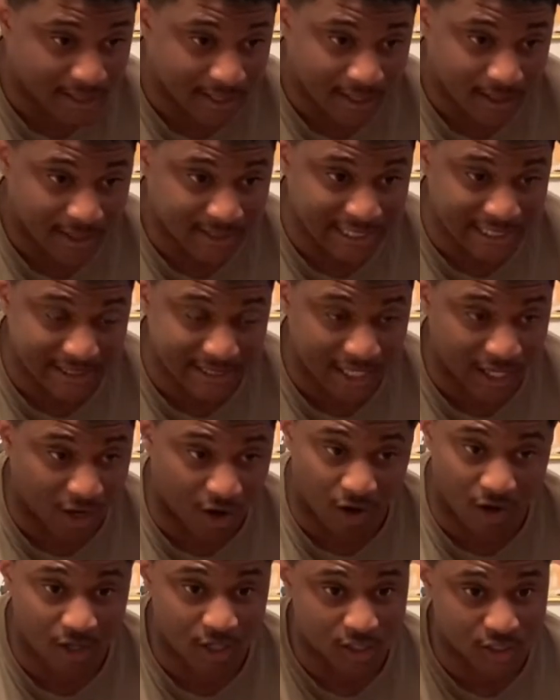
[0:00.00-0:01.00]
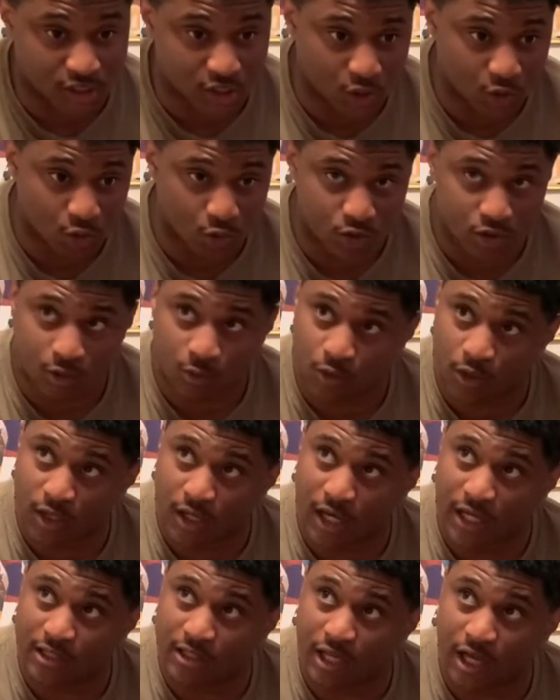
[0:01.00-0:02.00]
Cause I think all her shoes, well,
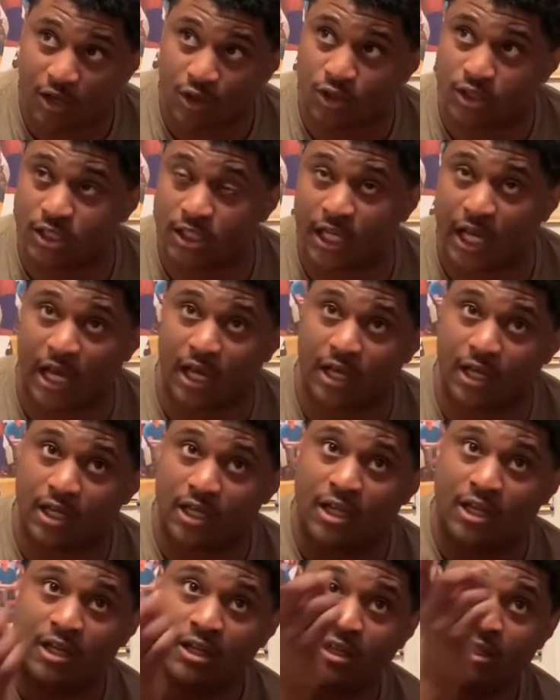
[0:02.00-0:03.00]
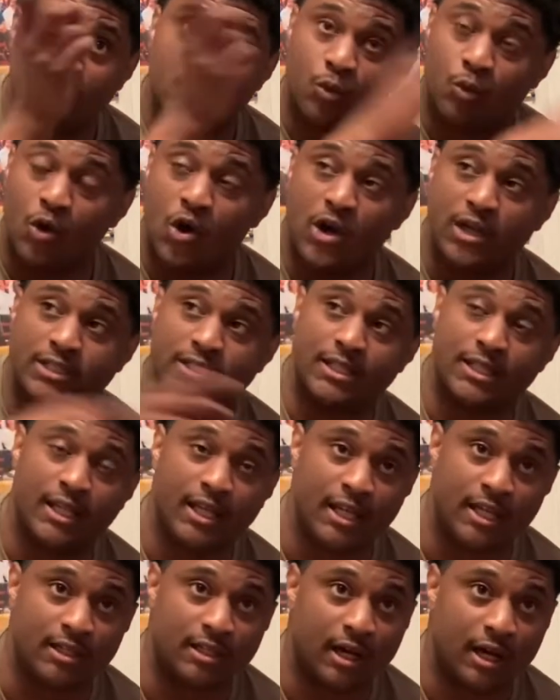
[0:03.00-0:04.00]
I, I know she got the ones and
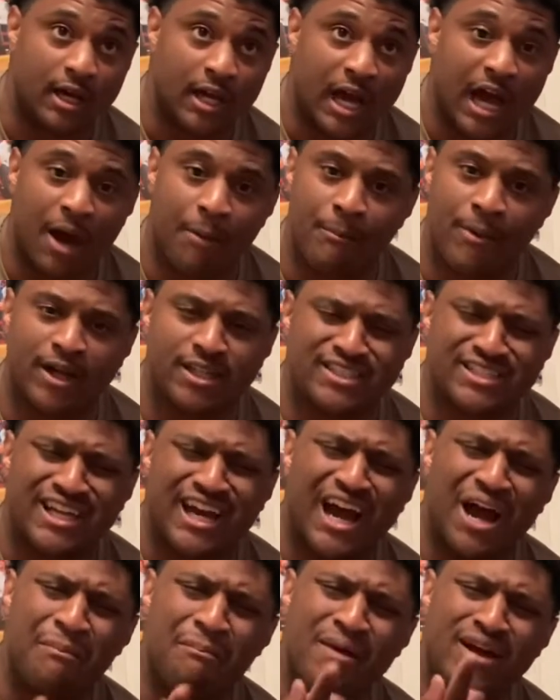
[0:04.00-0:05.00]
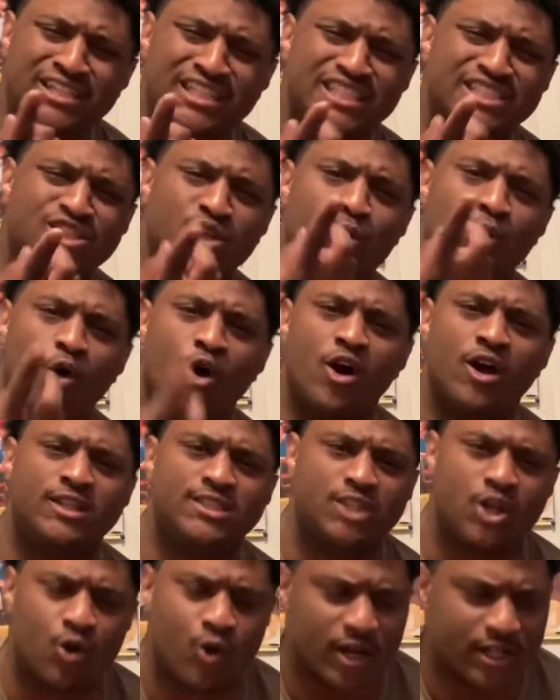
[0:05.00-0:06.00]
these. How much how much is the ones
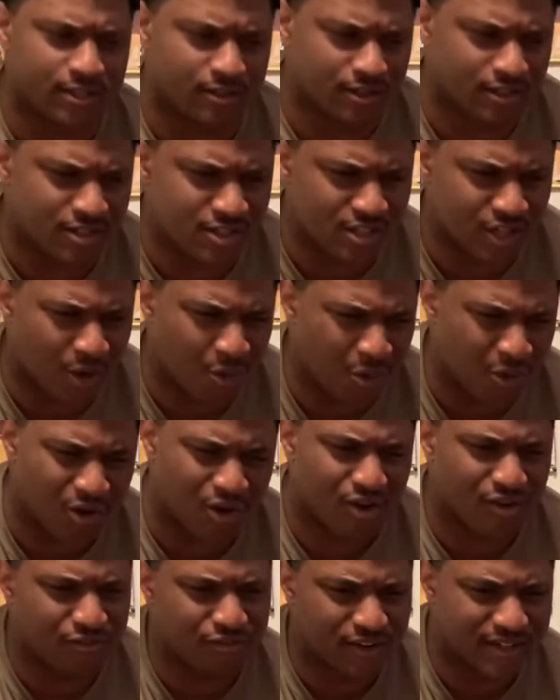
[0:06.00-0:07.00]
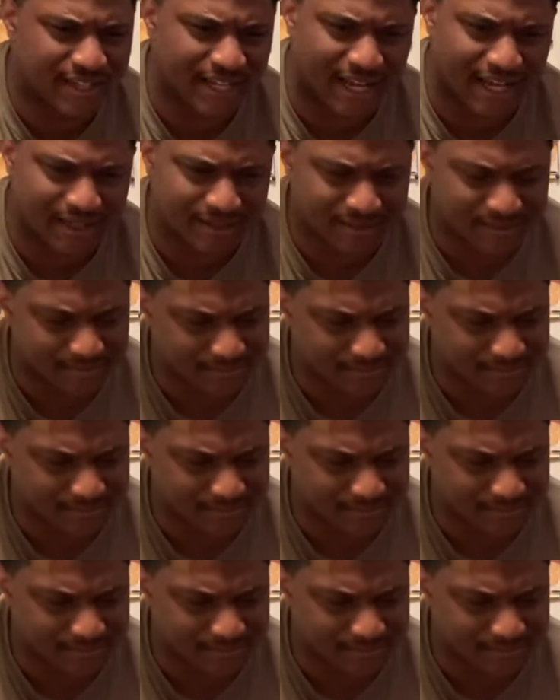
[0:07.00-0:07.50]
going, you know, going for now?